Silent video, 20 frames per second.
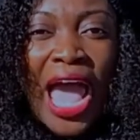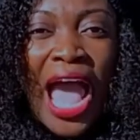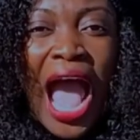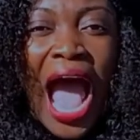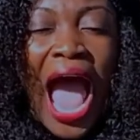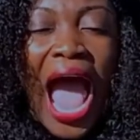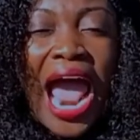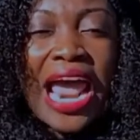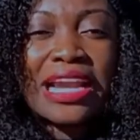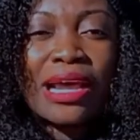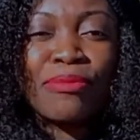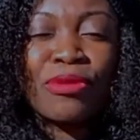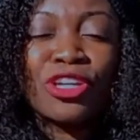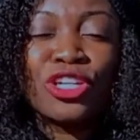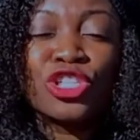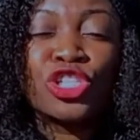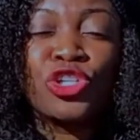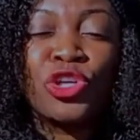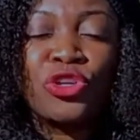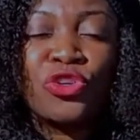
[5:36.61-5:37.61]
and I'm going to
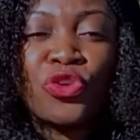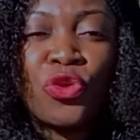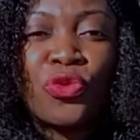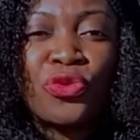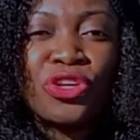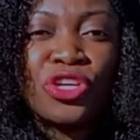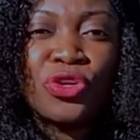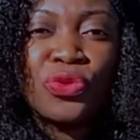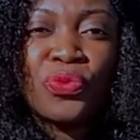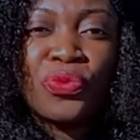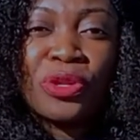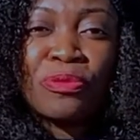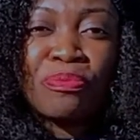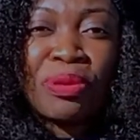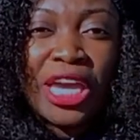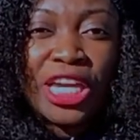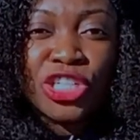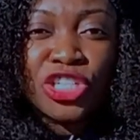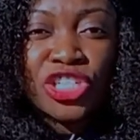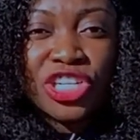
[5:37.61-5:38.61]
show you with
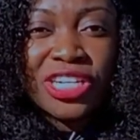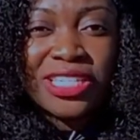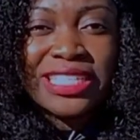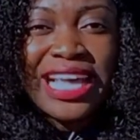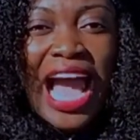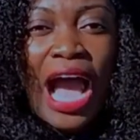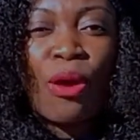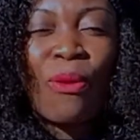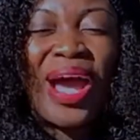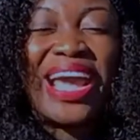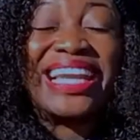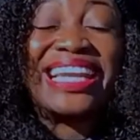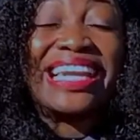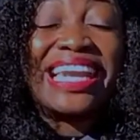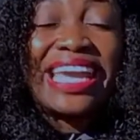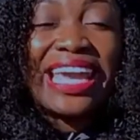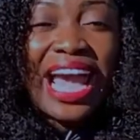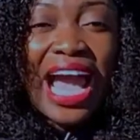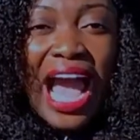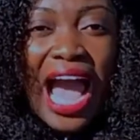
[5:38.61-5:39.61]
pictures how I
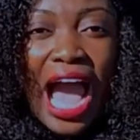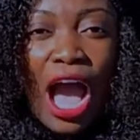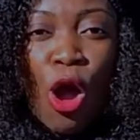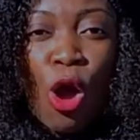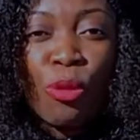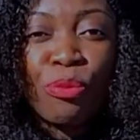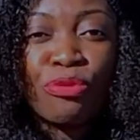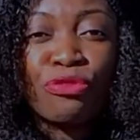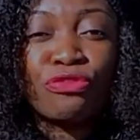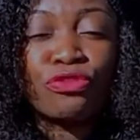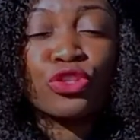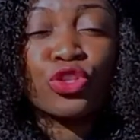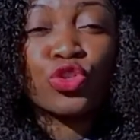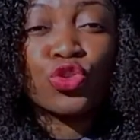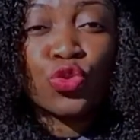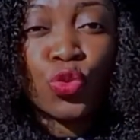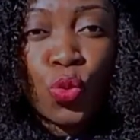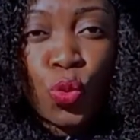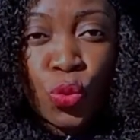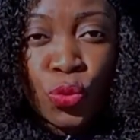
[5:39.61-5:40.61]
layer her up for
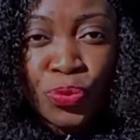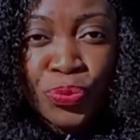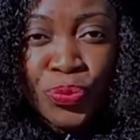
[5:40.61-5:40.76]
school.